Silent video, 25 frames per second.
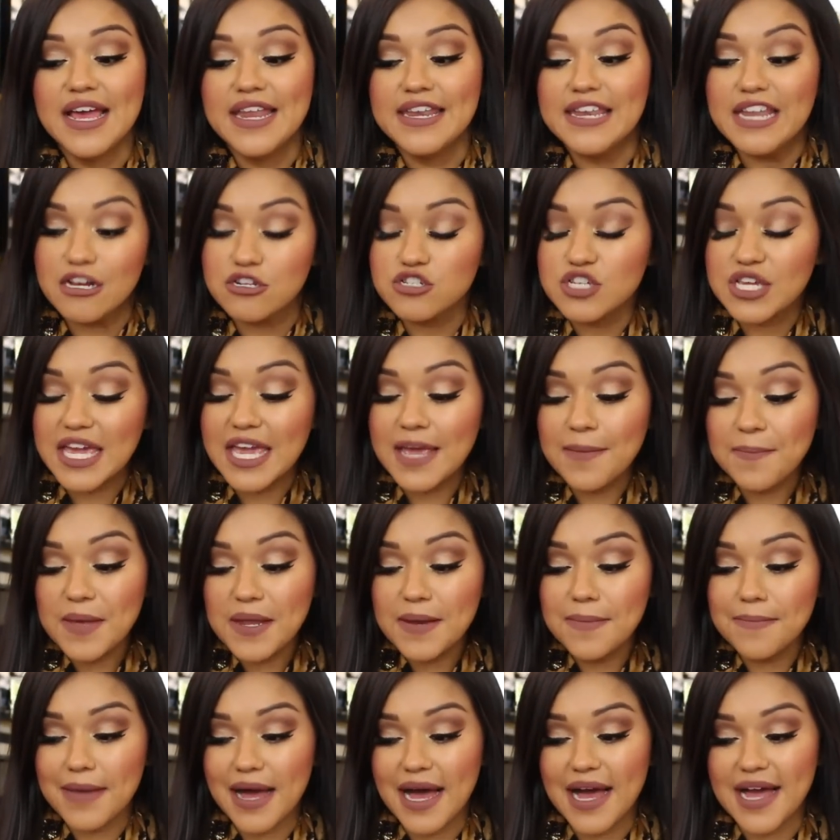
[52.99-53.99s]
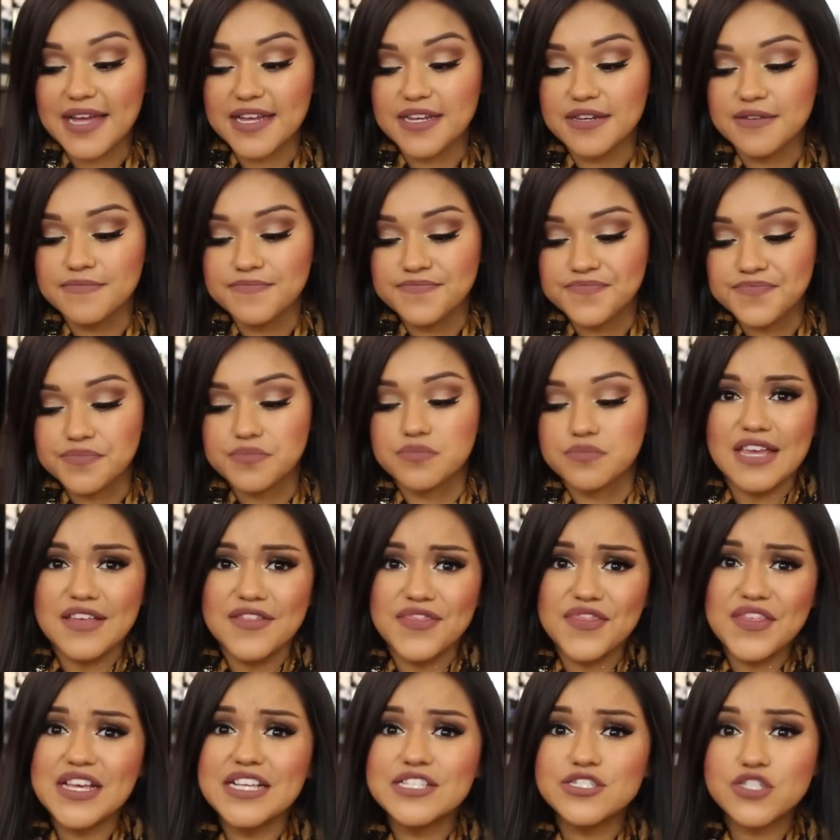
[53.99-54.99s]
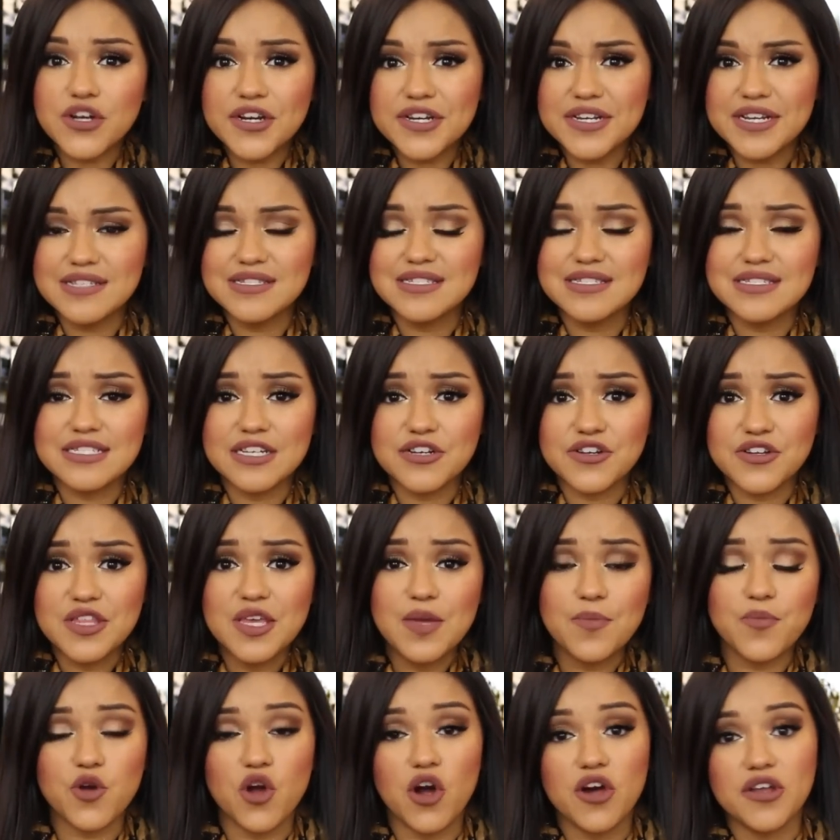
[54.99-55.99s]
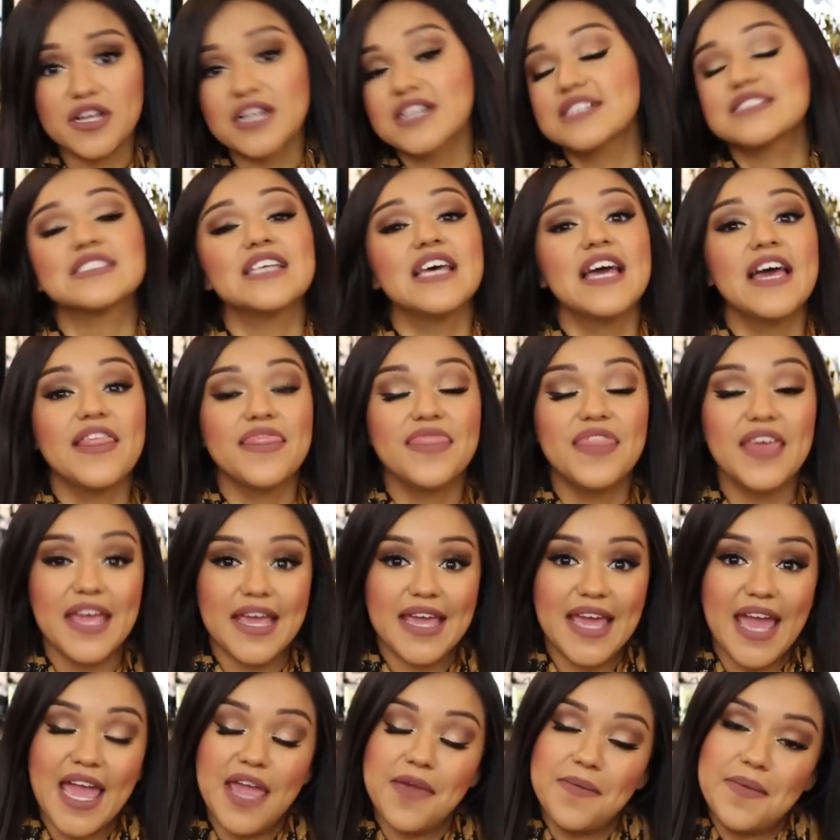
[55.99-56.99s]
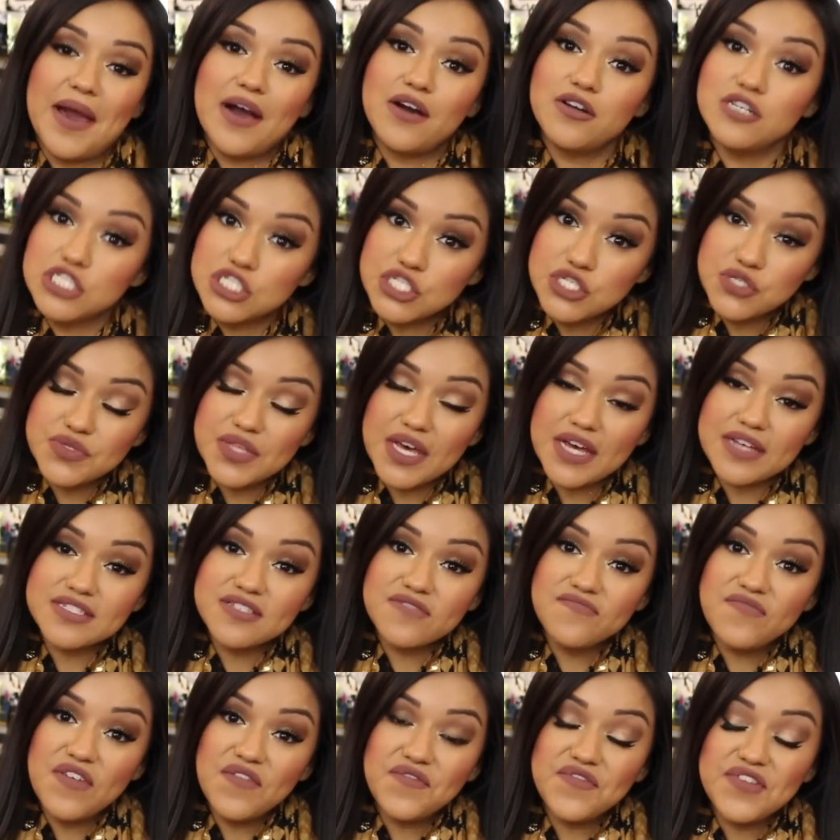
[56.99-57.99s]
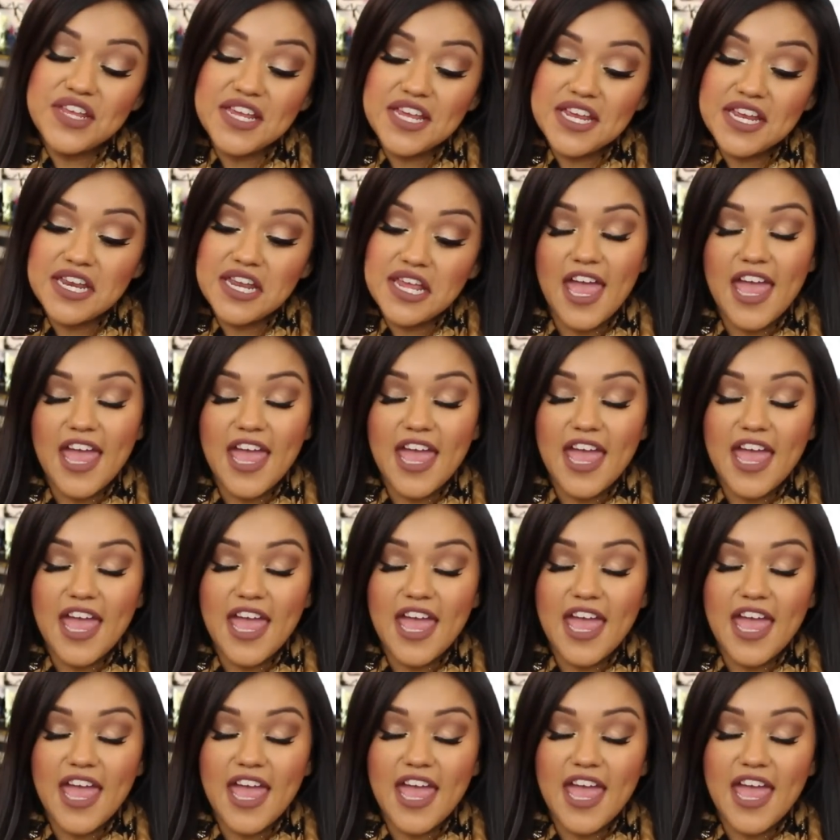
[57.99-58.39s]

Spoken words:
Now keep in mind, these aren't necessarily products that came out in 2015.